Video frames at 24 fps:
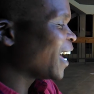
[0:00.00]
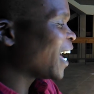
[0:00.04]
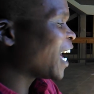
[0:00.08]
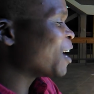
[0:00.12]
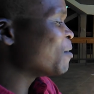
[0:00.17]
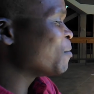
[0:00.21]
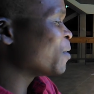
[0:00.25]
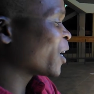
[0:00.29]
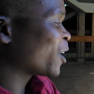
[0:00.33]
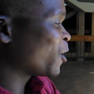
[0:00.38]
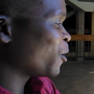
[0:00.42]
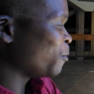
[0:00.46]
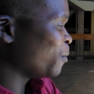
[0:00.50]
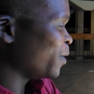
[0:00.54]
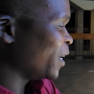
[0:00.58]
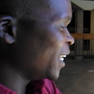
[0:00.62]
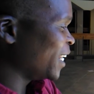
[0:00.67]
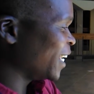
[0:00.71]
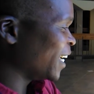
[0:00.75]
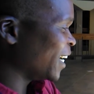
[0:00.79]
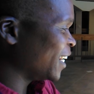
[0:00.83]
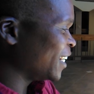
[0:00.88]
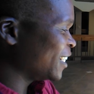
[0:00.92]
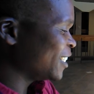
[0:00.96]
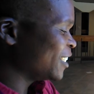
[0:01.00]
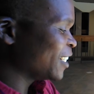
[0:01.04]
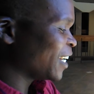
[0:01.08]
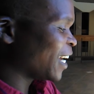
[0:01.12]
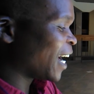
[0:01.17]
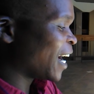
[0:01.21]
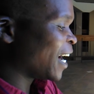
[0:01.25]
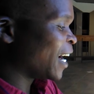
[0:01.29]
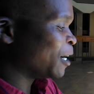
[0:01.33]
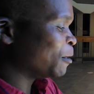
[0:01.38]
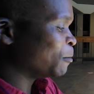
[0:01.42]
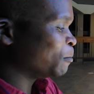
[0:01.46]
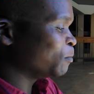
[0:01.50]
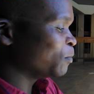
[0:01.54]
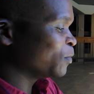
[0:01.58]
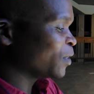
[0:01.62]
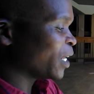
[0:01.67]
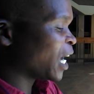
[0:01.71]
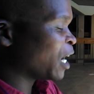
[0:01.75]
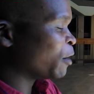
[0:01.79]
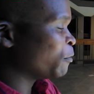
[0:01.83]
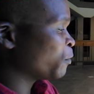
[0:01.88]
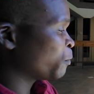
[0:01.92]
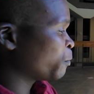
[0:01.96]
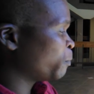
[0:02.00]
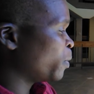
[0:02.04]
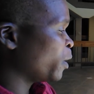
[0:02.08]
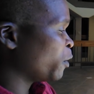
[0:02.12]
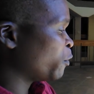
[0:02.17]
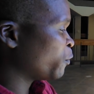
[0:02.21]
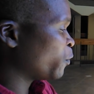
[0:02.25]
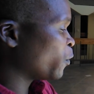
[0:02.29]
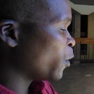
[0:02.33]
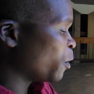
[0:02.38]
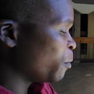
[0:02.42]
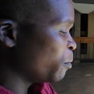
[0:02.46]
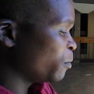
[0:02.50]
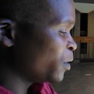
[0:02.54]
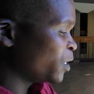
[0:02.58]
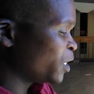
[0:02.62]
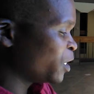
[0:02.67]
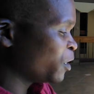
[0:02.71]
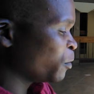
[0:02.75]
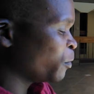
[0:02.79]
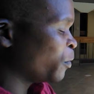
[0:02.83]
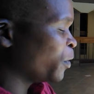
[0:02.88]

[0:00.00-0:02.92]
I'm a comedian. I've performed